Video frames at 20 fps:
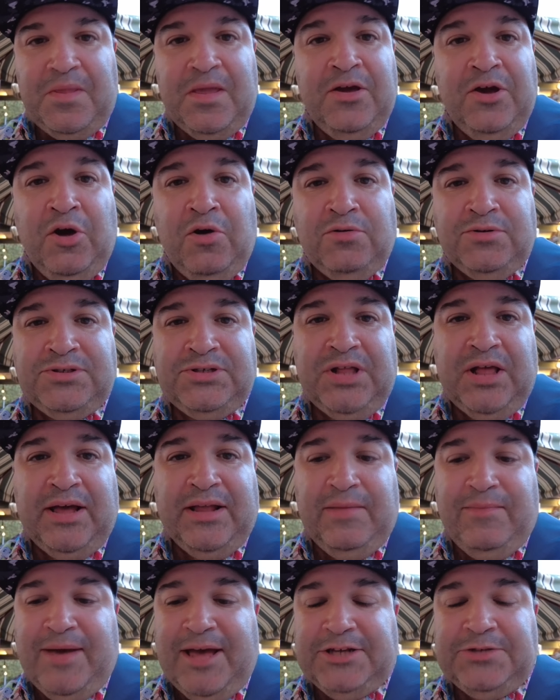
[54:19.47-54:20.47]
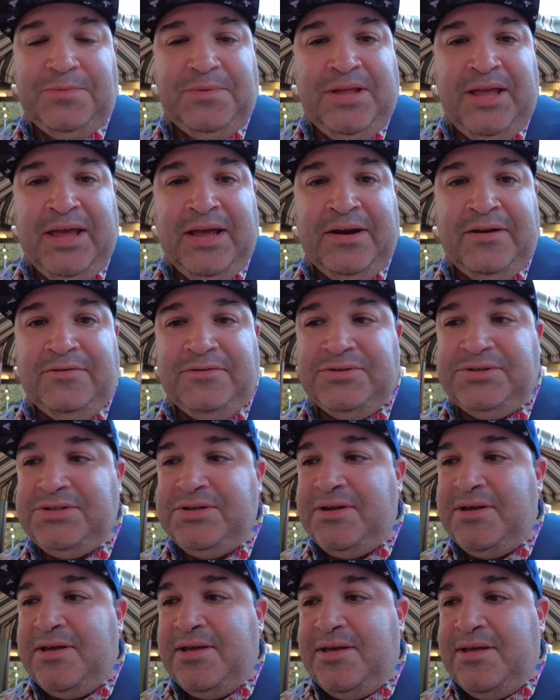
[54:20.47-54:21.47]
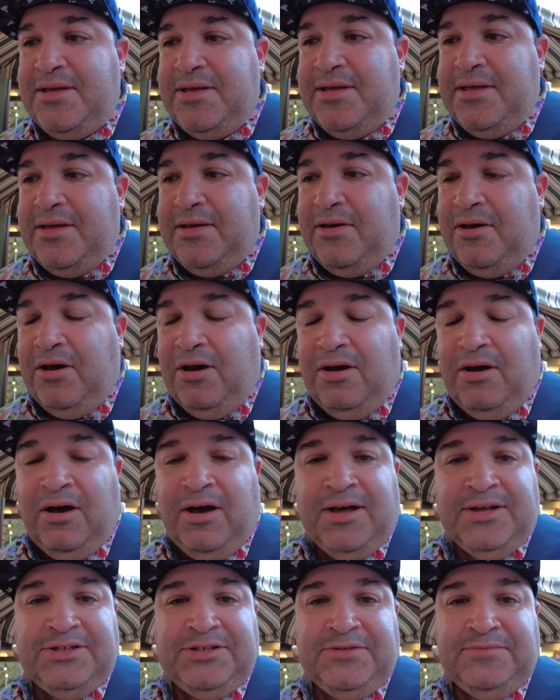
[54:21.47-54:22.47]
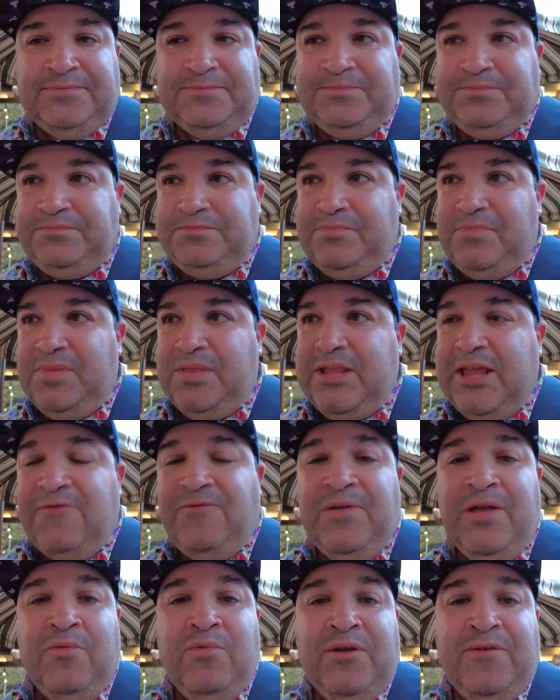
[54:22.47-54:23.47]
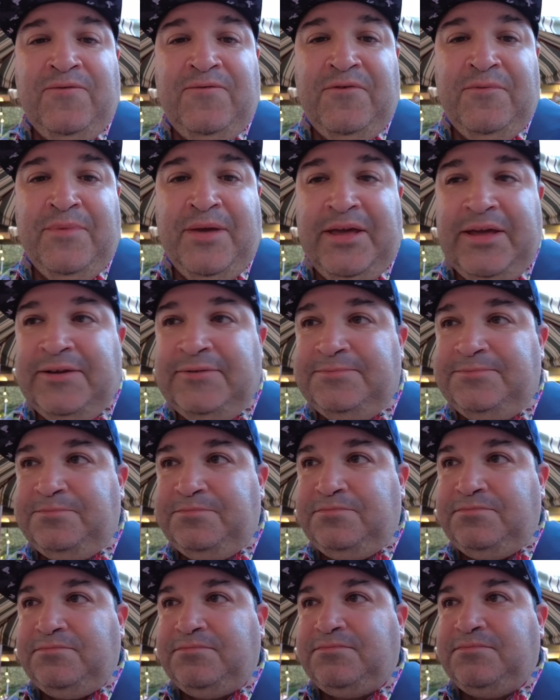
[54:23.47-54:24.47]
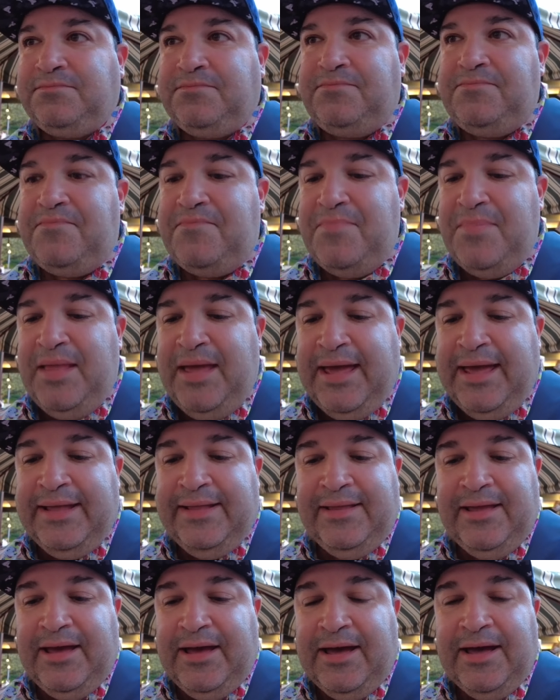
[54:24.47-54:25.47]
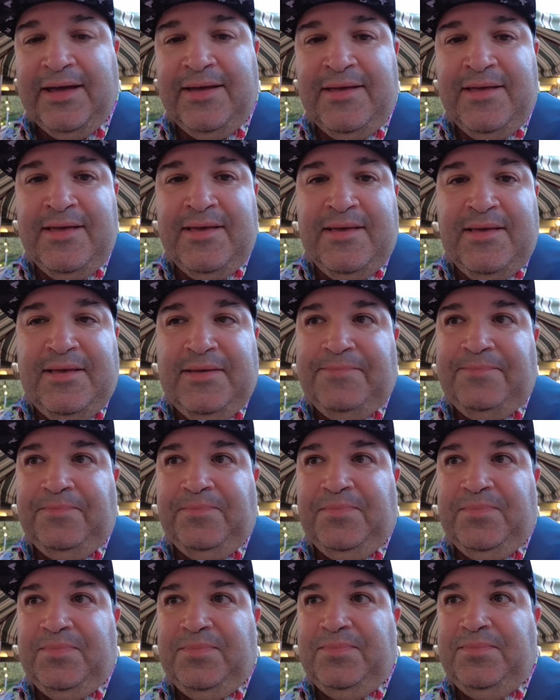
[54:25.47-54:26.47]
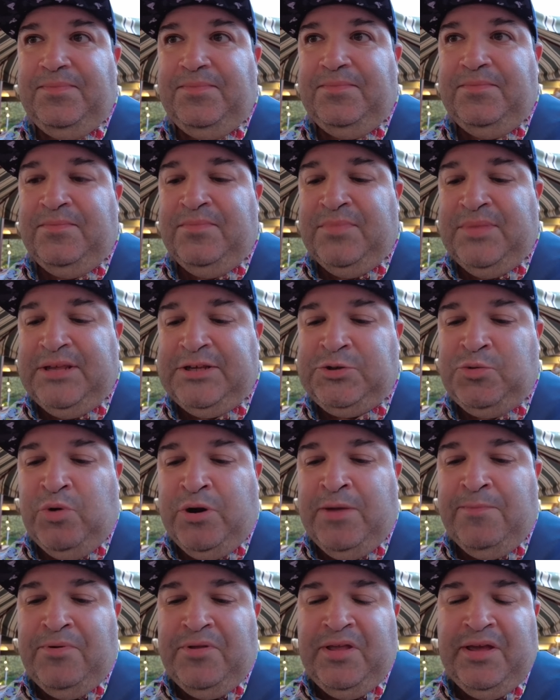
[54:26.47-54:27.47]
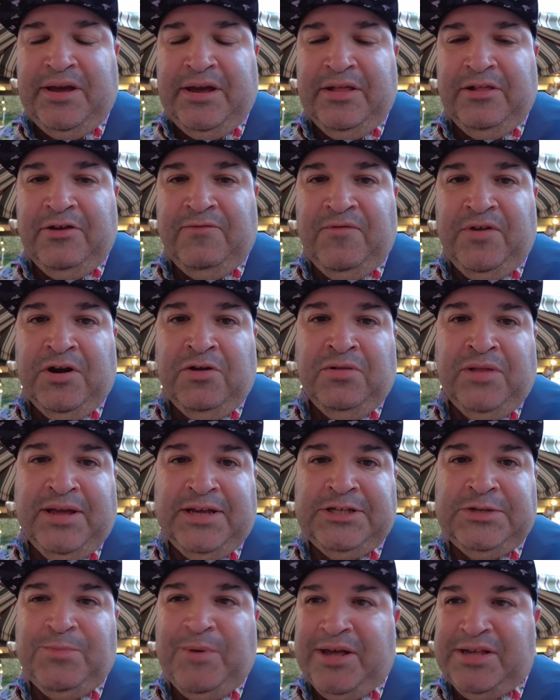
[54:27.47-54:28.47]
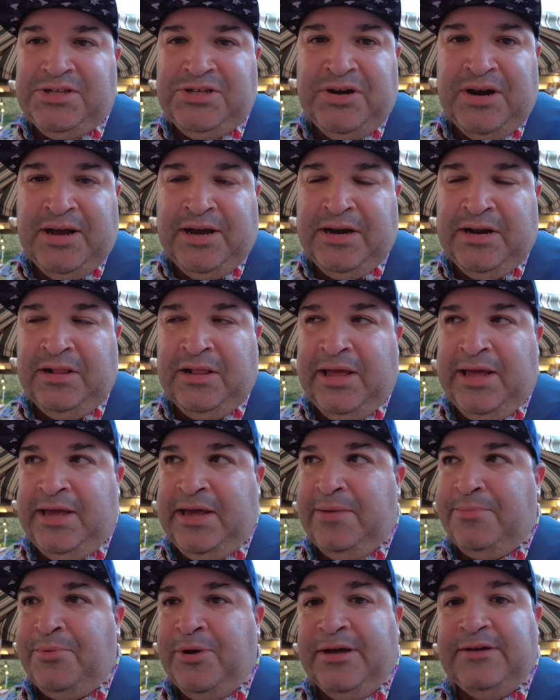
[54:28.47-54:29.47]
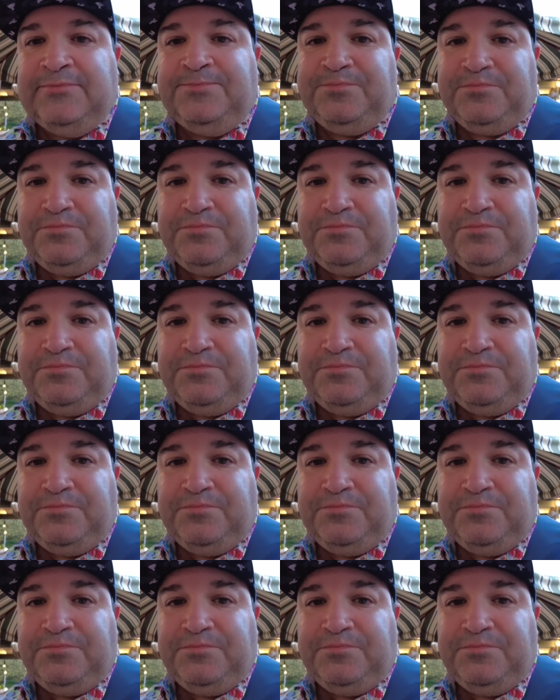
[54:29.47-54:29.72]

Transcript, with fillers: coleslaw, and the mashed potatoes. Awesome. Definitely a win for me. And uh, this one in particular, if you don't like spice, you're not going to like it. But